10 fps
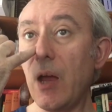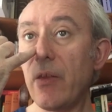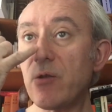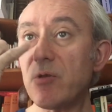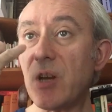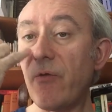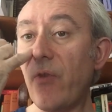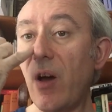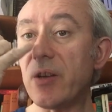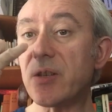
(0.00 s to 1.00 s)
There's also
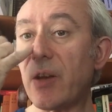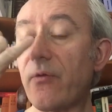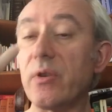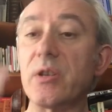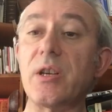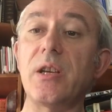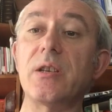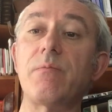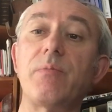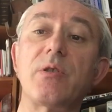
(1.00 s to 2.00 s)
vast
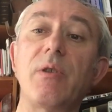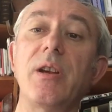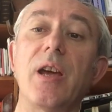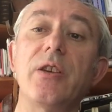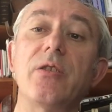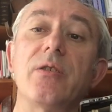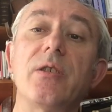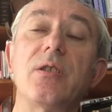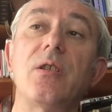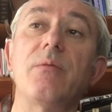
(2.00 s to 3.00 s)
differences between nations
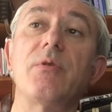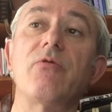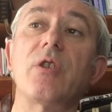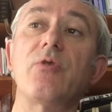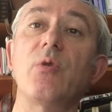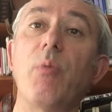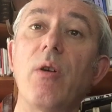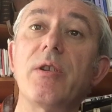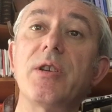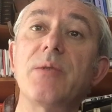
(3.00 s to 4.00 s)
in terms of social
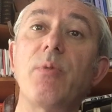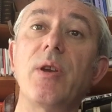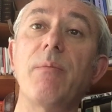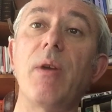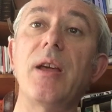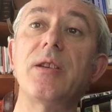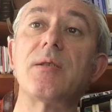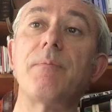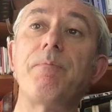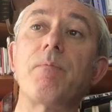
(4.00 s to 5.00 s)
policies put in place.